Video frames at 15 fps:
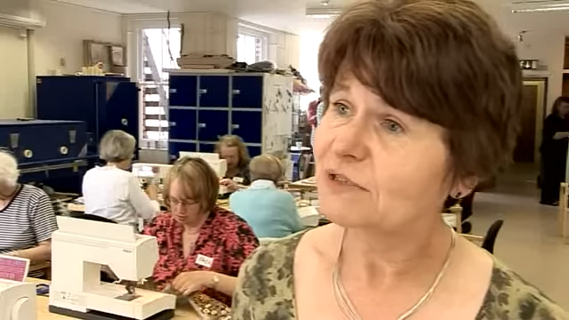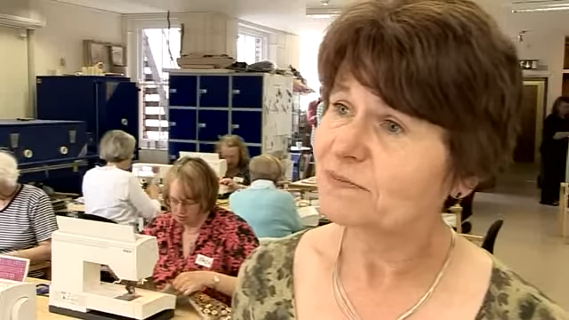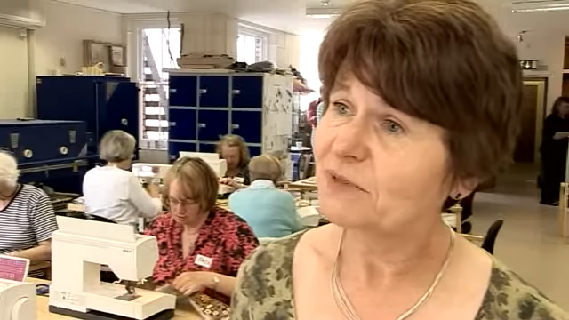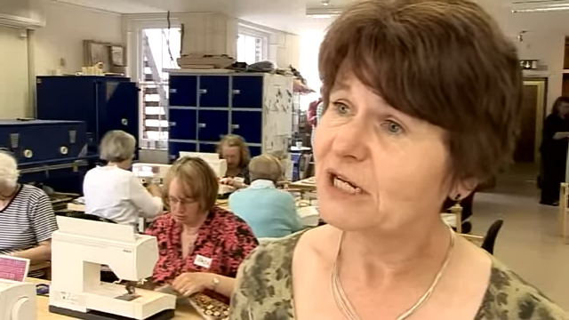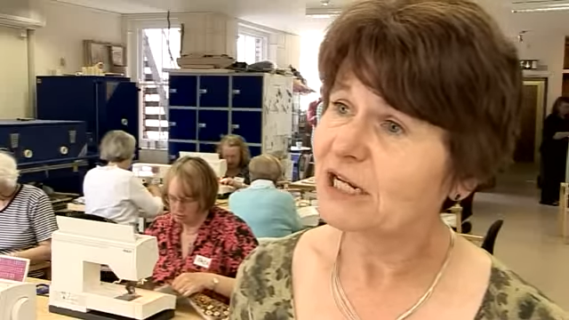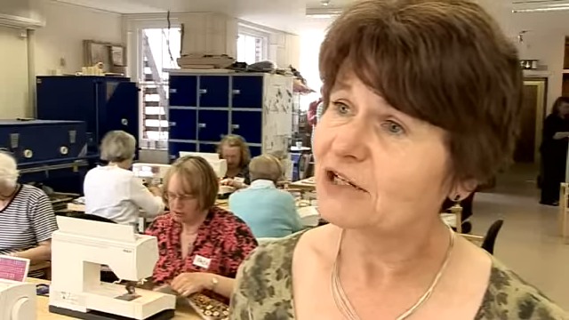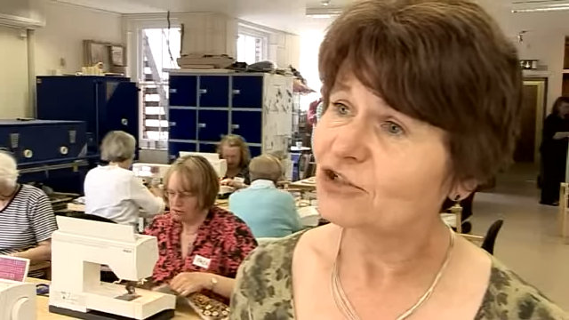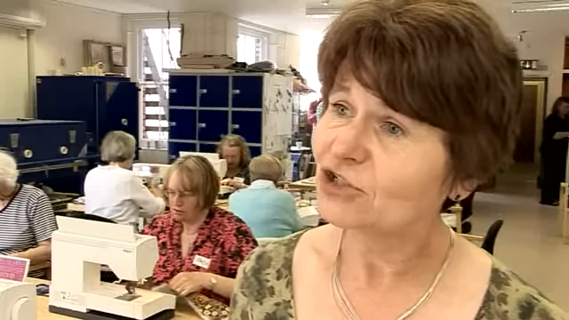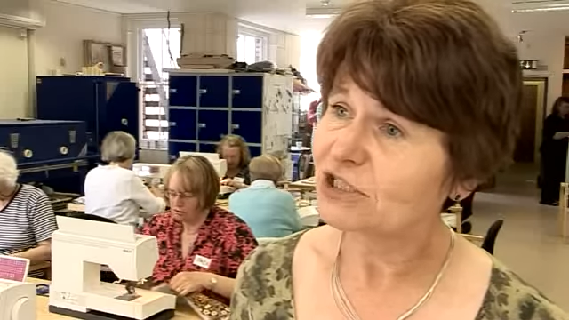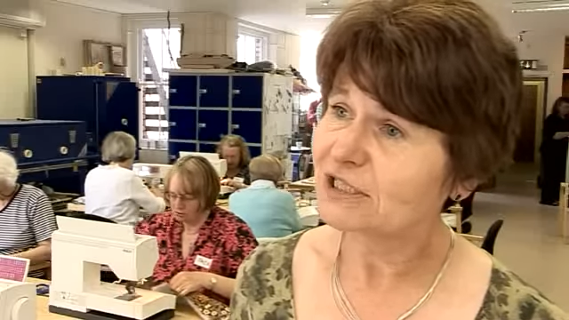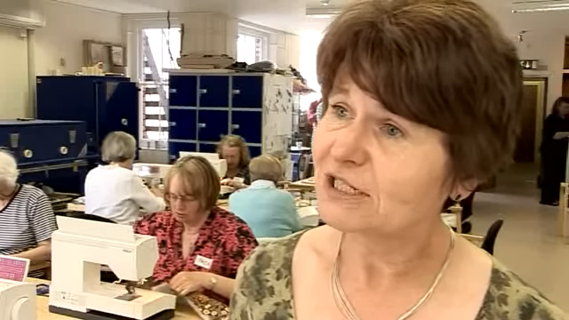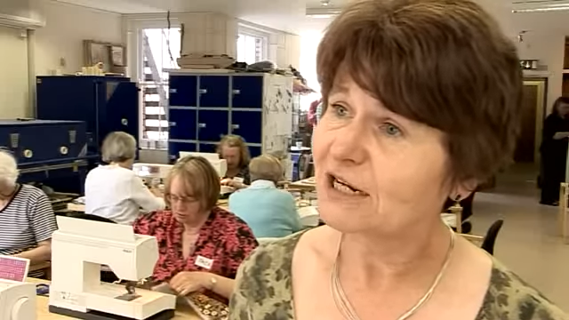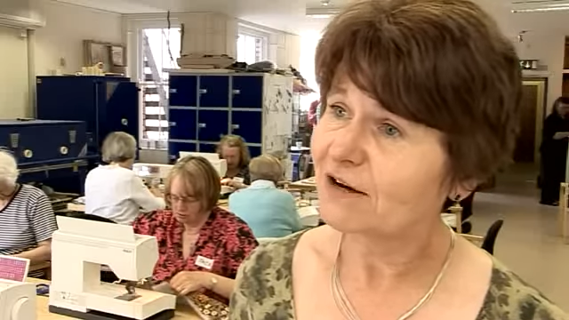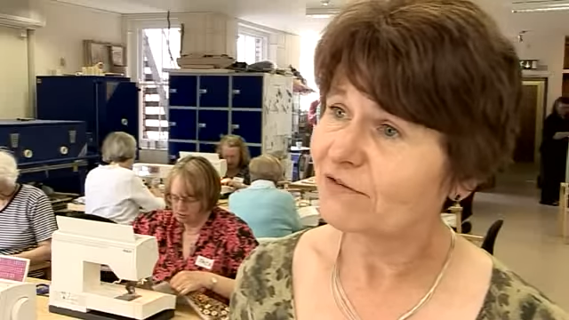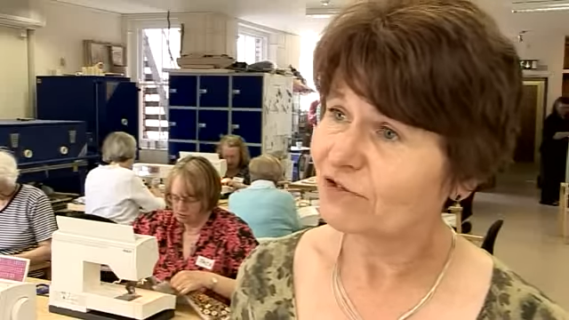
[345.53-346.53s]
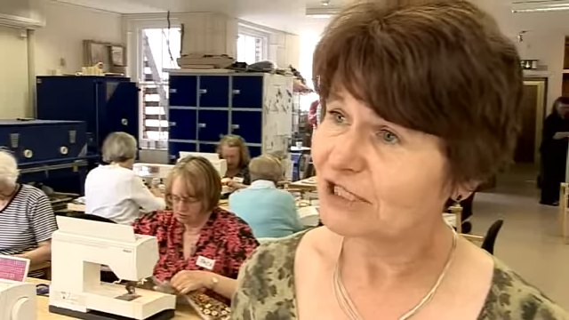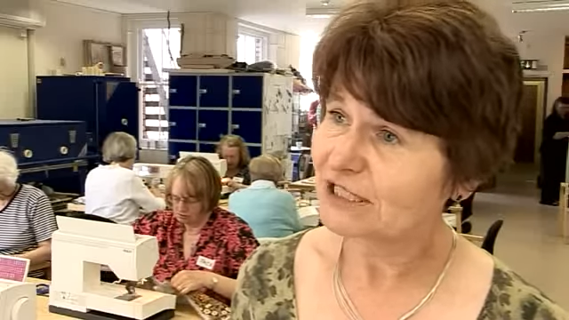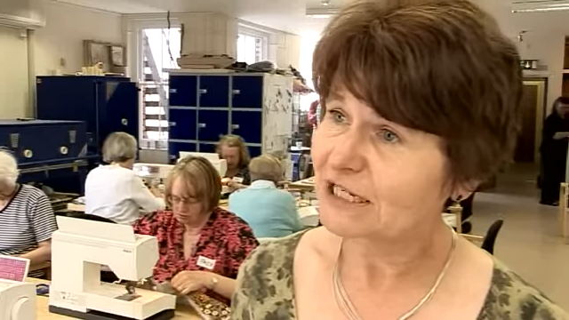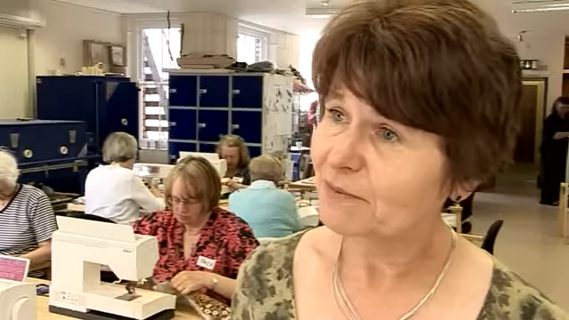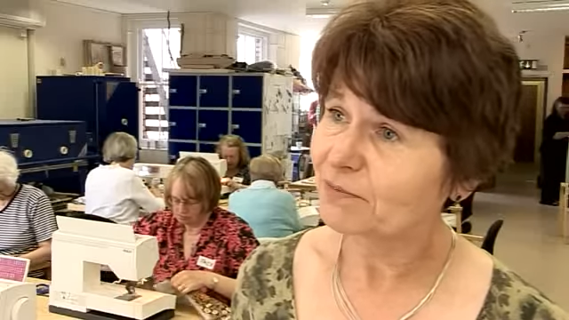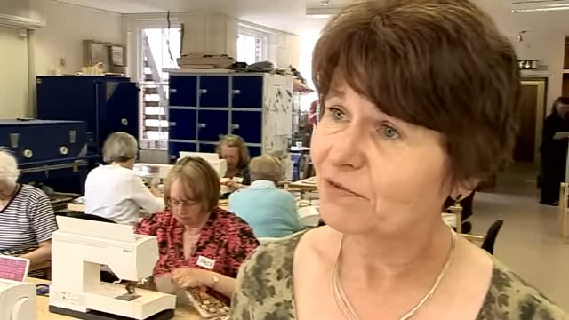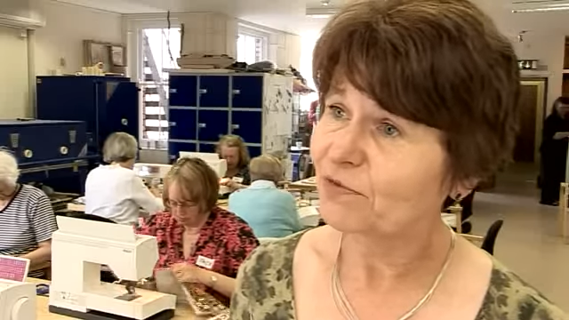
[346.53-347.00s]
It's been interesting every
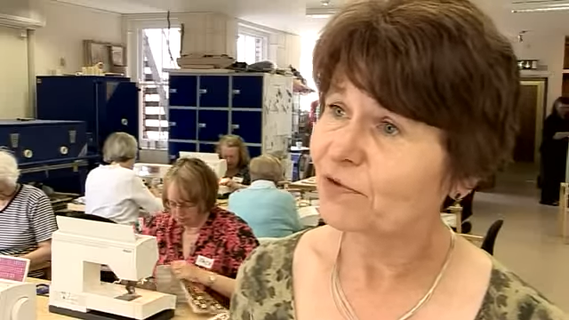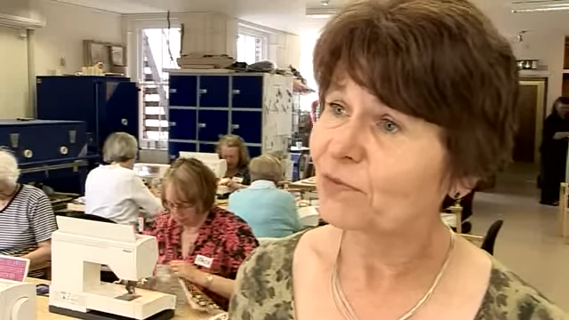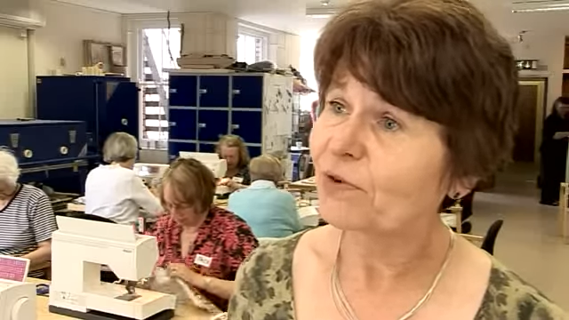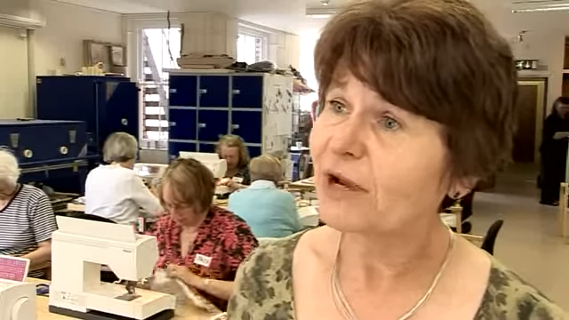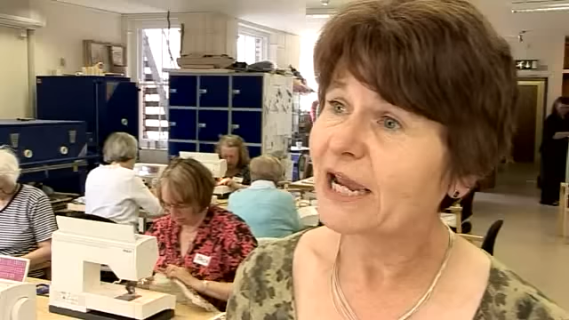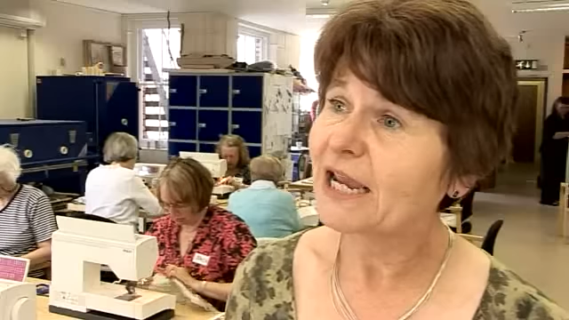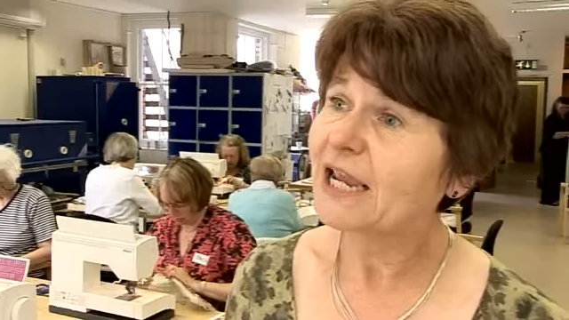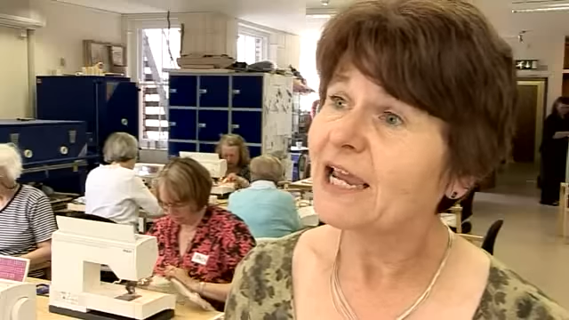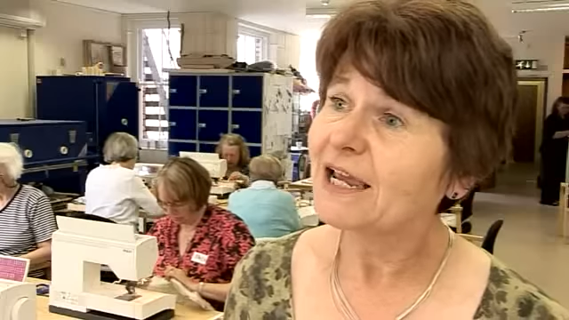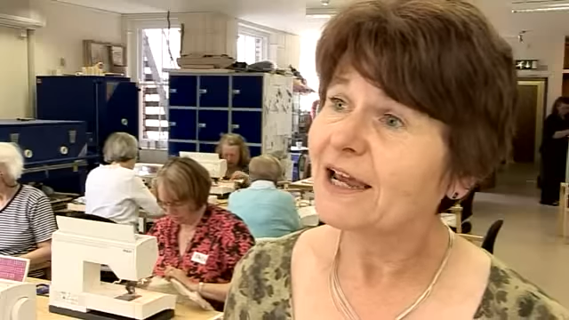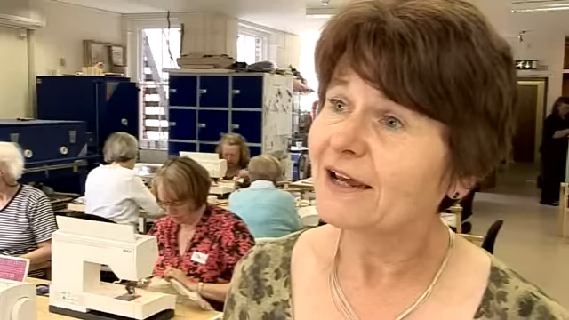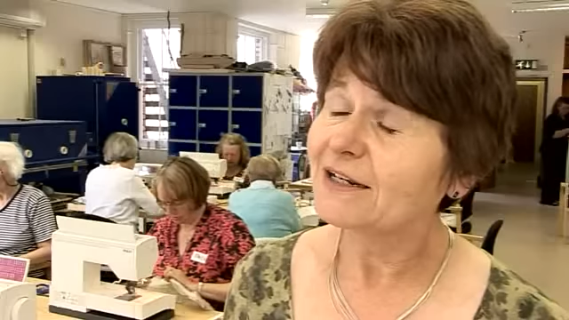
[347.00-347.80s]
step of the way,